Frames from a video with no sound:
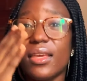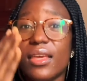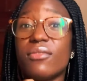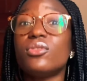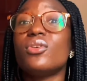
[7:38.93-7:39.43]

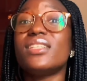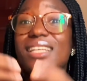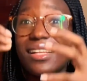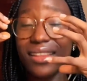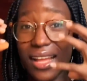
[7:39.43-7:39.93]
Even though it's
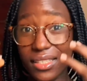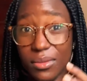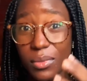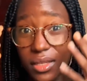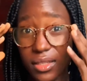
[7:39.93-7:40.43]
at last
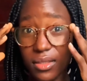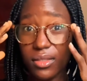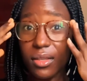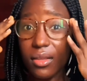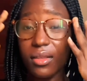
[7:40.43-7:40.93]
minute,
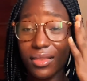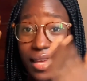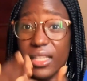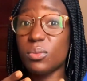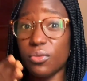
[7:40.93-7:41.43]

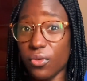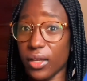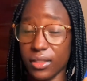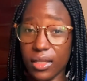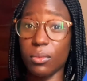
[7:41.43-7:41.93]
night before
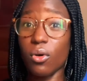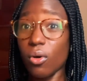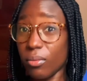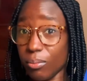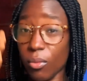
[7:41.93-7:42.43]
exam
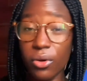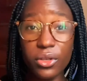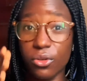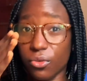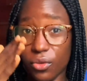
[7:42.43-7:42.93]
or
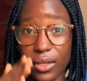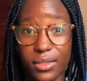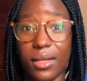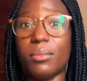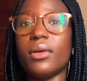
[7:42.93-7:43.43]
morning of your
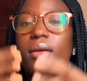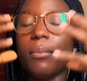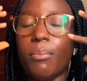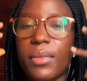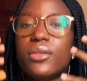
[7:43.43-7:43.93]
exam,
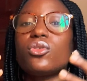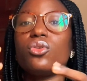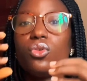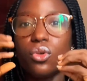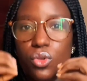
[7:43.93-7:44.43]
make sure
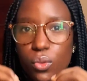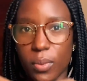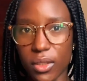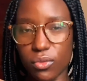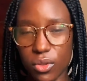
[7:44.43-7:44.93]
you go through
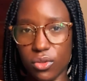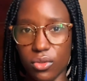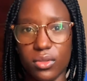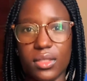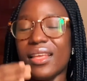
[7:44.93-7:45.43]
past
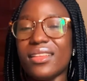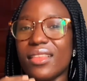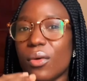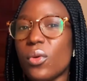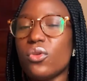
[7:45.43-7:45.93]
questions. In
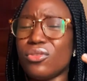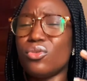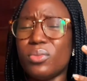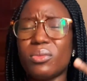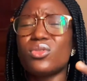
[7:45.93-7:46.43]
that way,
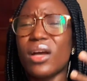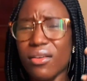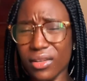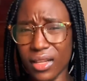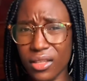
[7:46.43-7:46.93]
you'll be able to
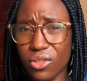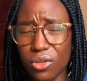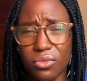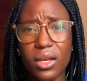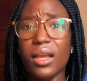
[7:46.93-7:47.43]
have an idea
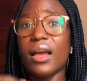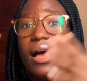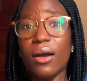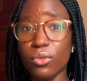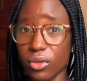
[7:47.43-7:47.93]
of
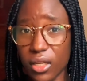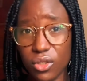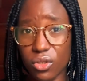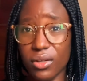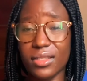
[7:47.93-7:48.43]
how your
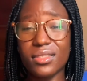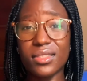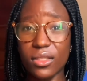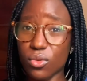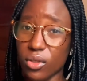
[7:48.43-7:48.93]
lecturers
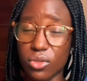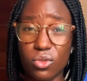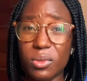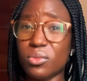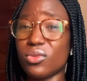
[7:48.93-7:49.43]
set questions.
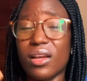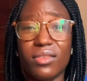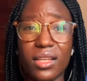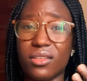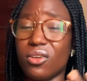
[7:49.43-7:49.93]
You'll be able to have
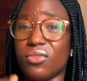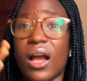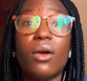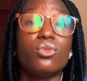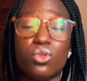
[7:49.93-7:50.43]
an idea of
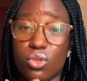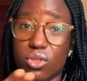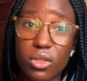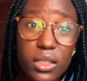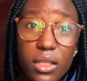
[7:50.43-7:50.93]
how you should
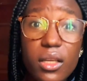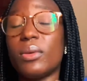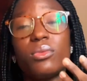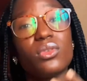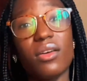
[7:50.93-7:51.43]
study. You'll be
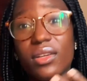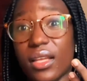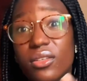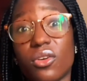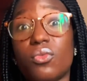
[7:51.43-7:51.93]
able to have an
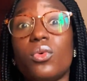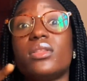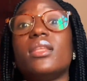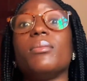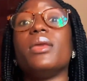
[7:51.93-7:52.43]
idea of
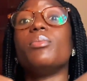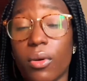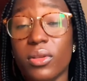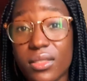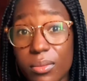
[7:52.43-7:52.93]
what they may
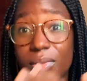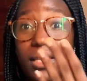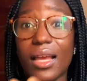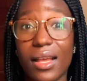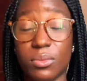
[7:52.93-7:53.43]

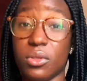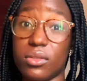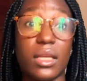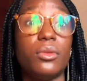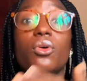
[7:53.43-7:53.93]
possibly ask,
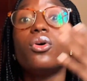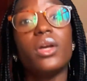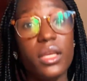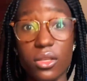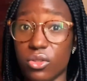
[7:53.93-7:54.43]
because I know
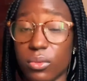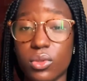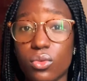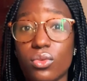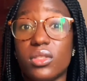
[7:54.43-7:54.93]
in some
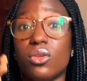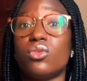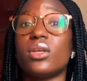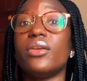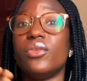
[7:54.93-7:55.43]
schools they
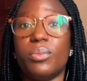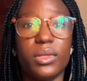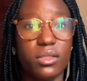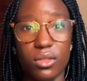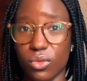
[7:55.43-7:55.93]
usually
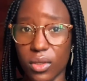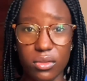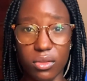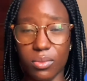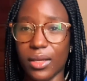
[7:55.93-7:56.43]
repeat these
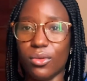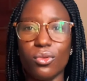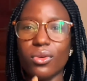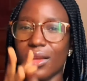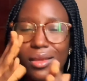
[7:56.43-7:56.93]
questions. But I
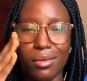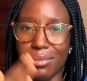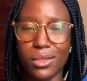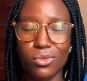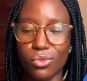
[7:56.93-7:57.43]
know in
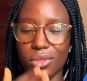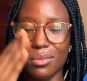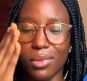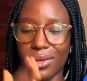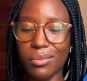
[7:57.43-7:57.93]
my school, you see
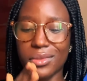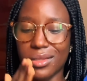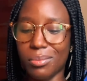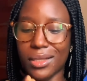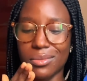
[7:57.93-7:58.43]
biochemistry
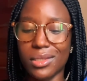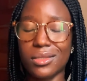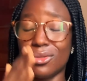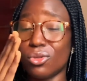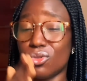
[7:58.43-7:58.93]
department,
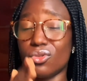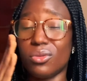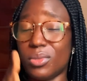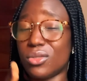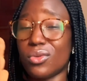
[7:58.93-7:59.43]
they don't used to
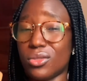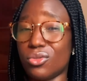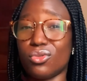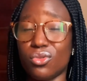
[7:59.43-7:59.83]
repeat questions.